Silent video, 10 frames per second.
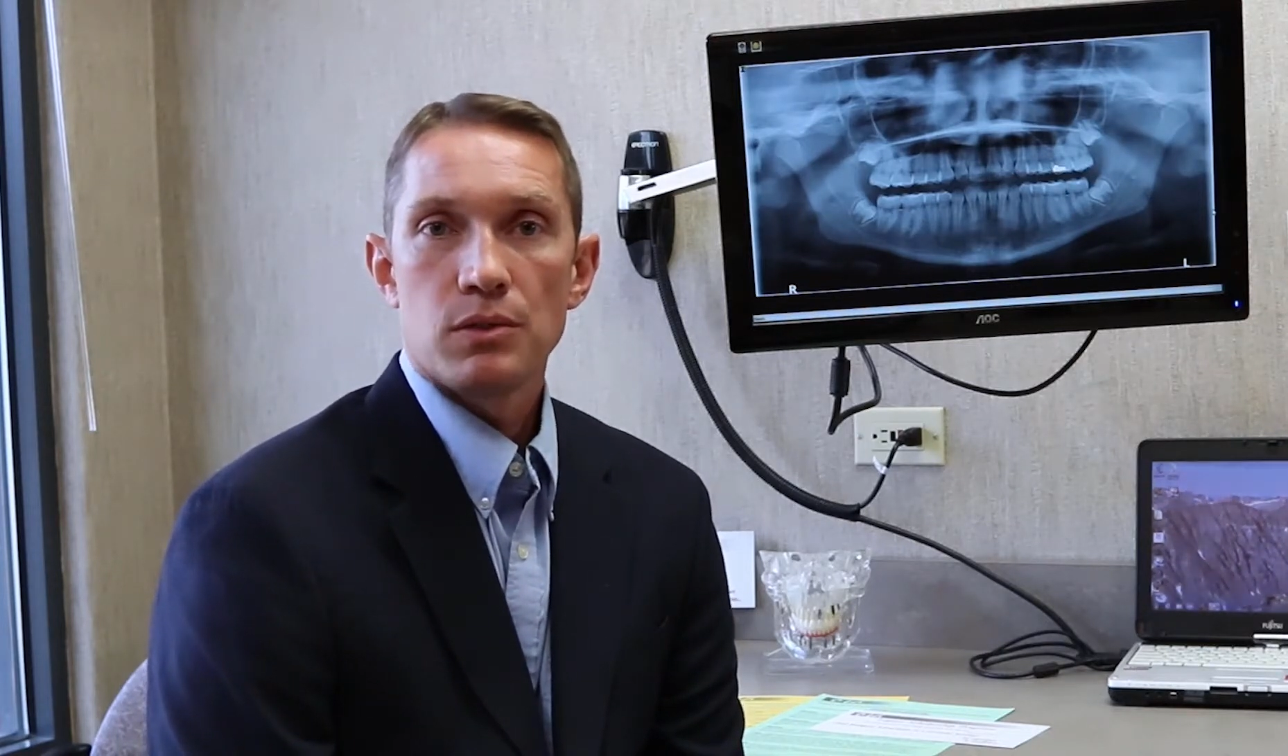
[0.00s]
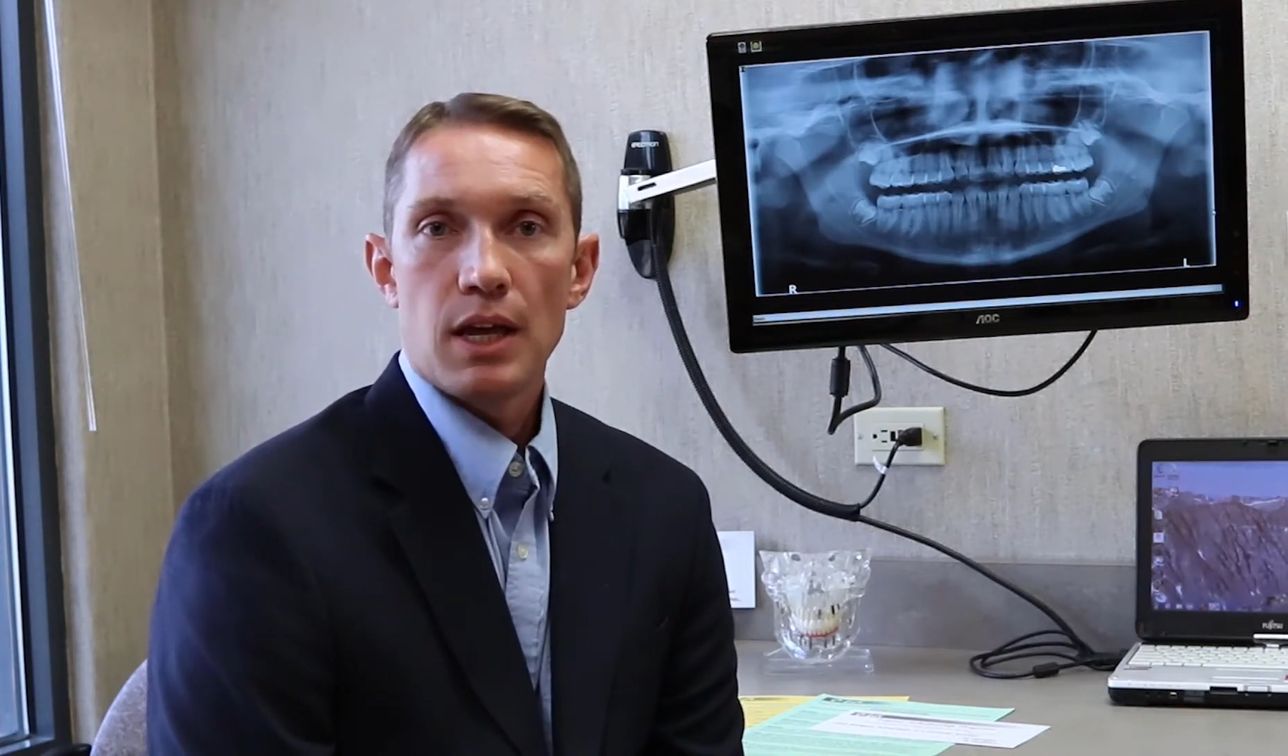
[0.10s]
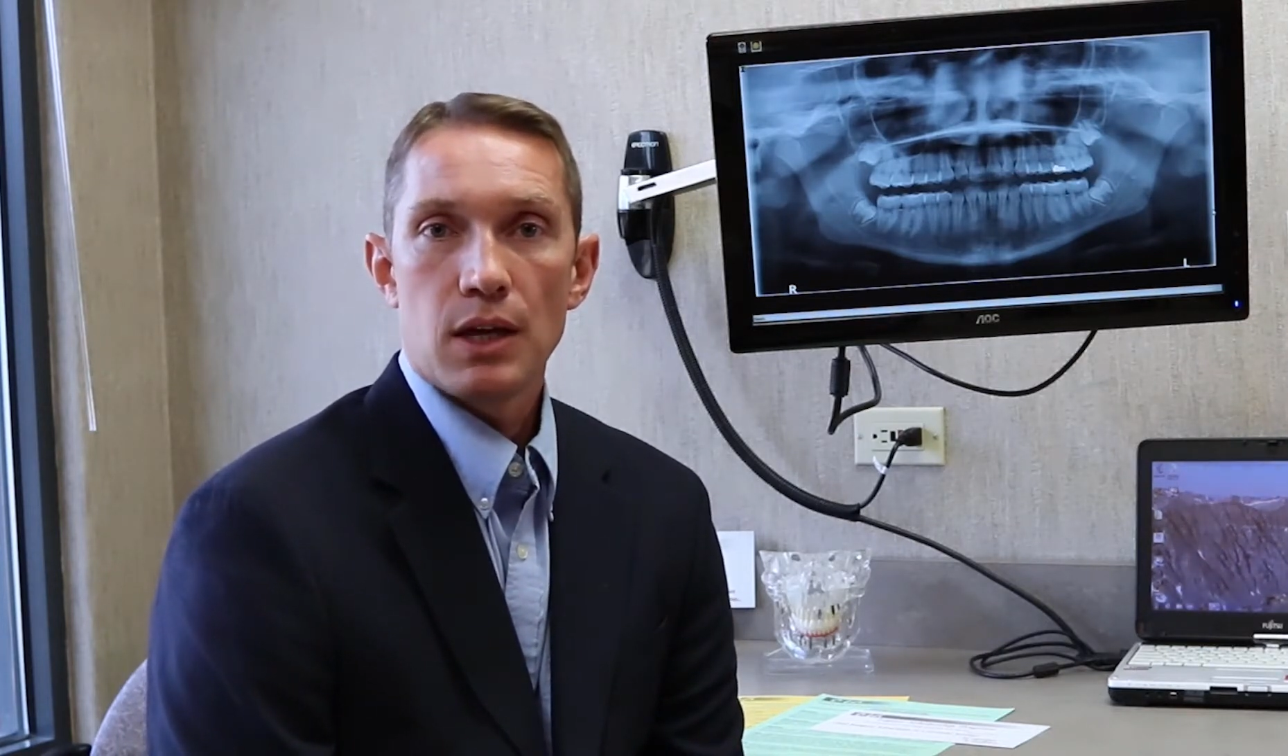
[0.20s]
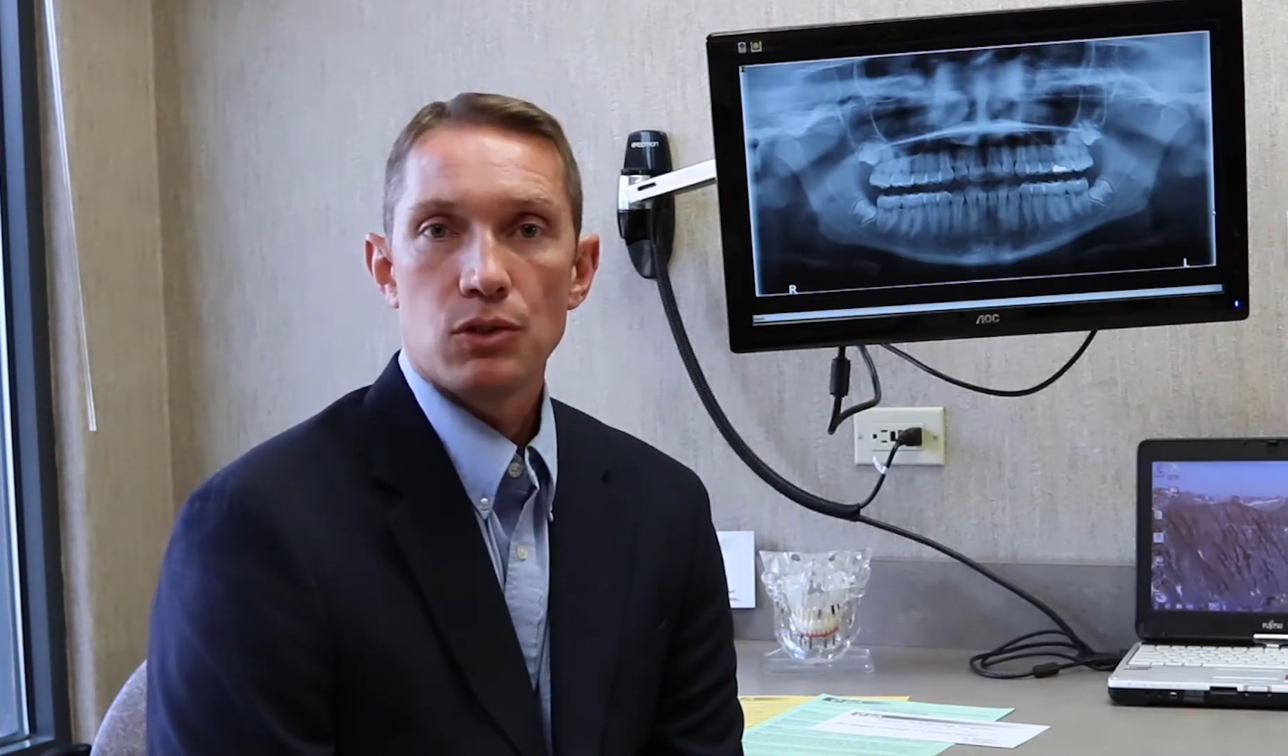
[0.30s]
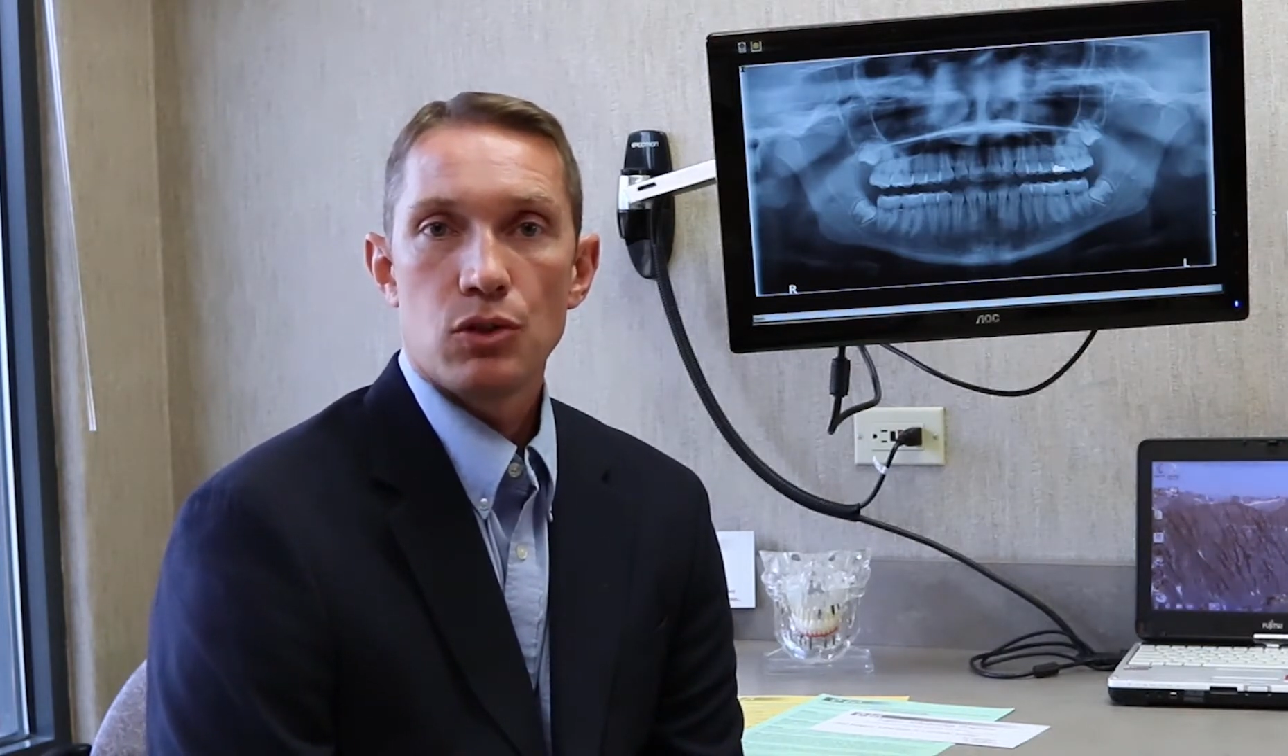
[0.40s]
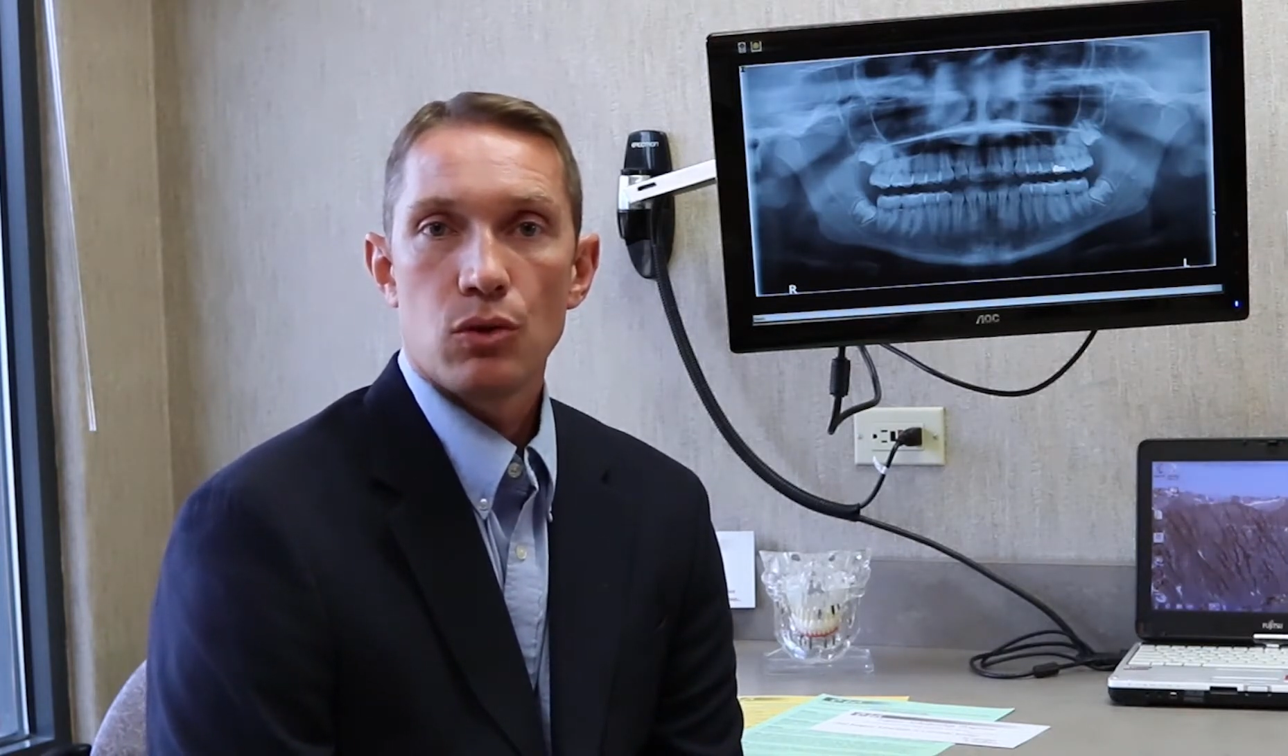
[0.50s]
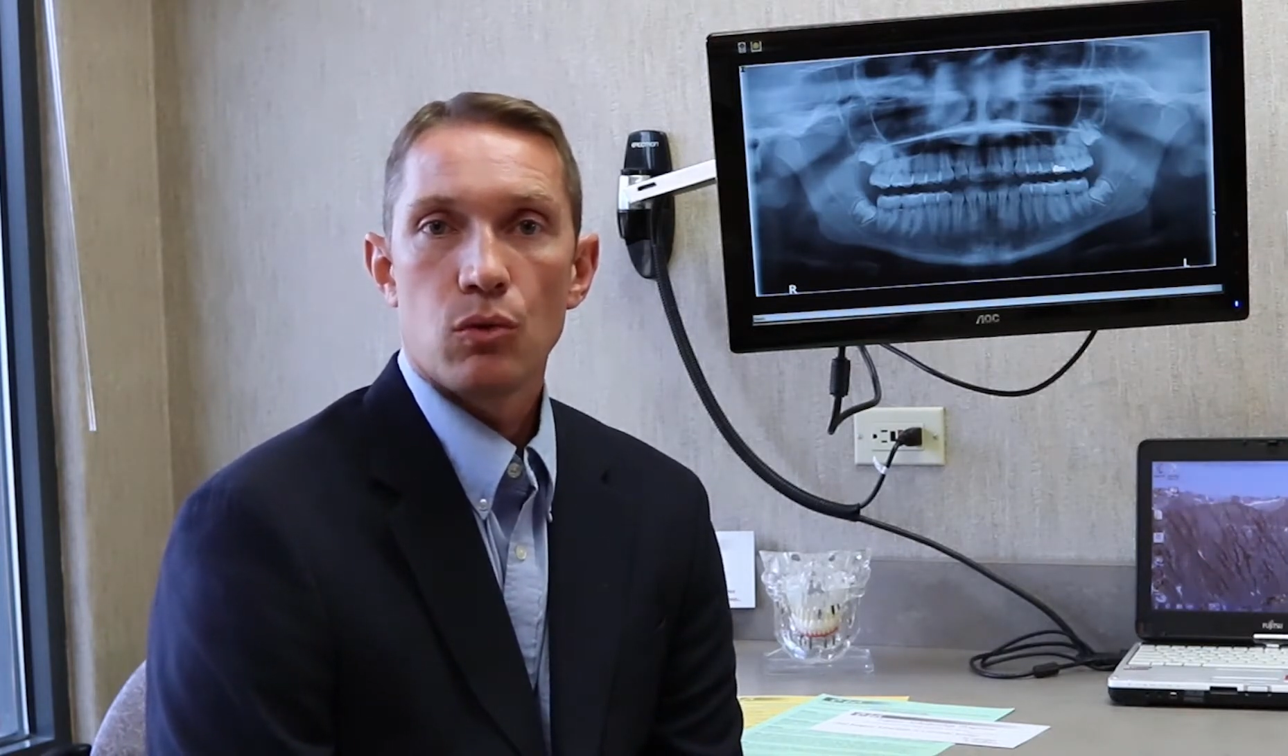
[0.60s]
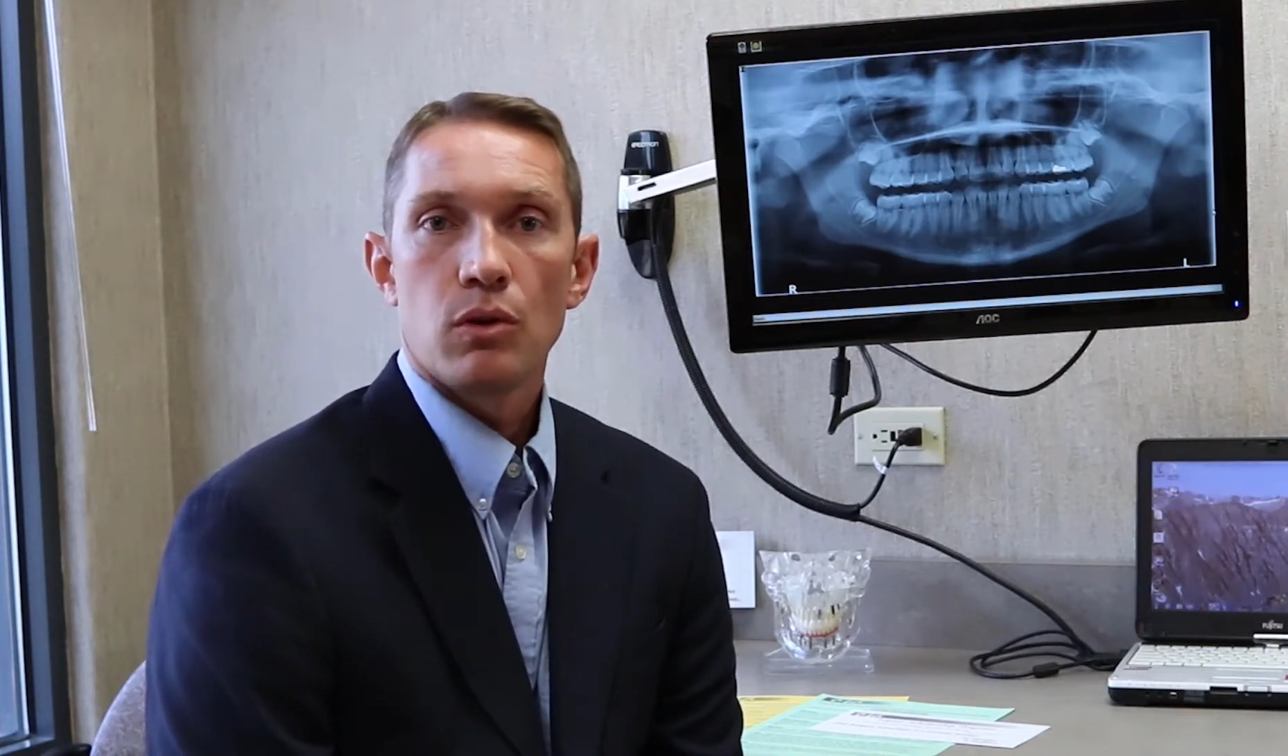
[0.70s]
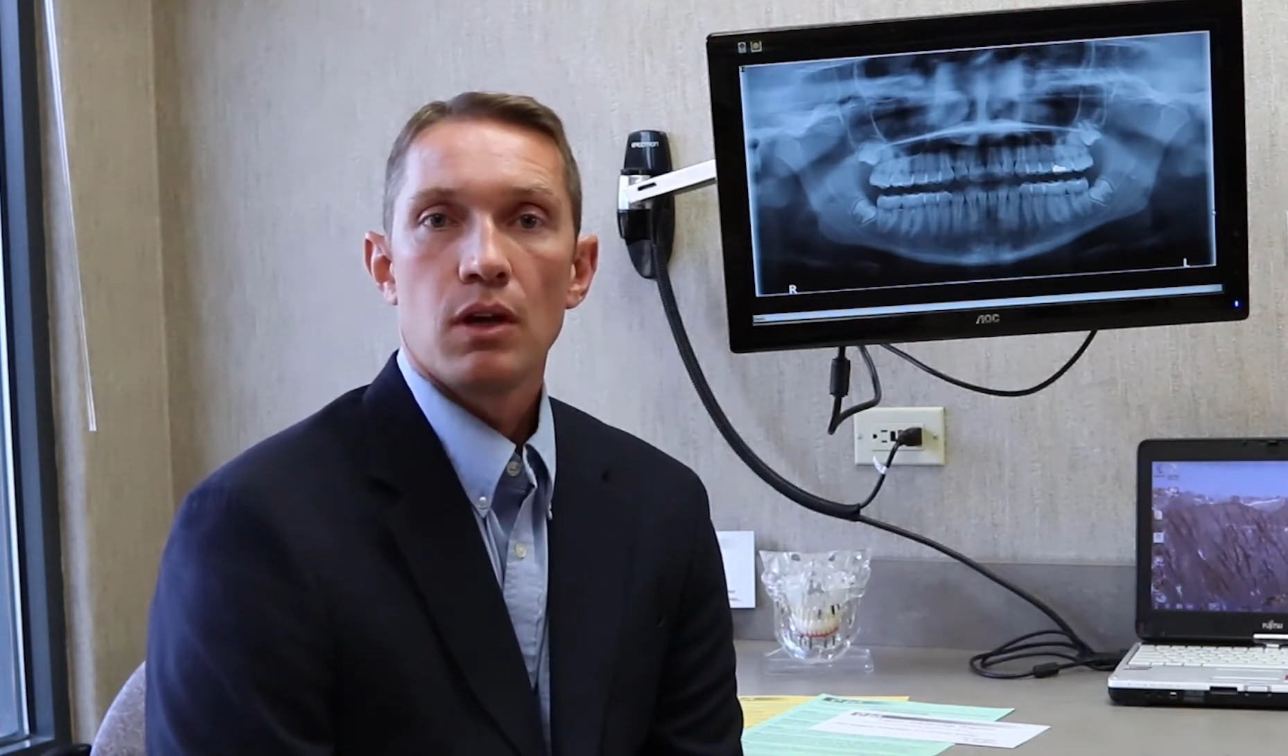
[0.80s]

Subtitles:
day 2.